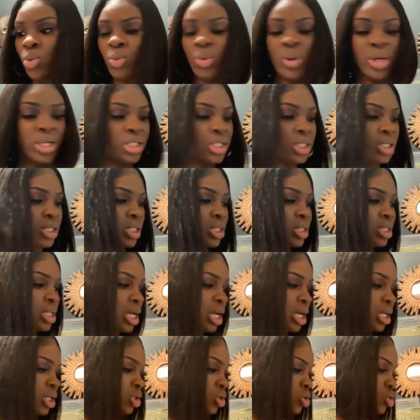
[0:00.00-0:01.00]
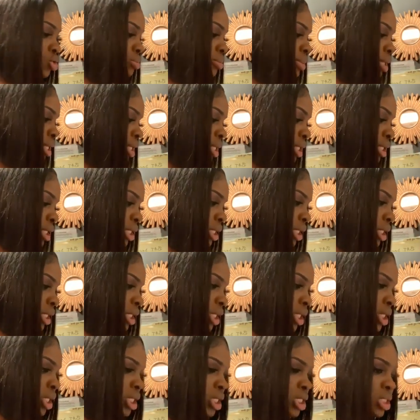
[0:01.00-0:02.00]
which the document
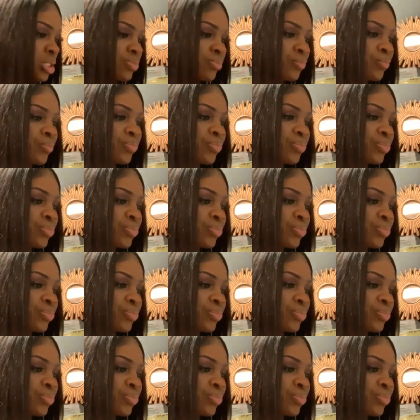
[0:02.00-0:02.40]
is.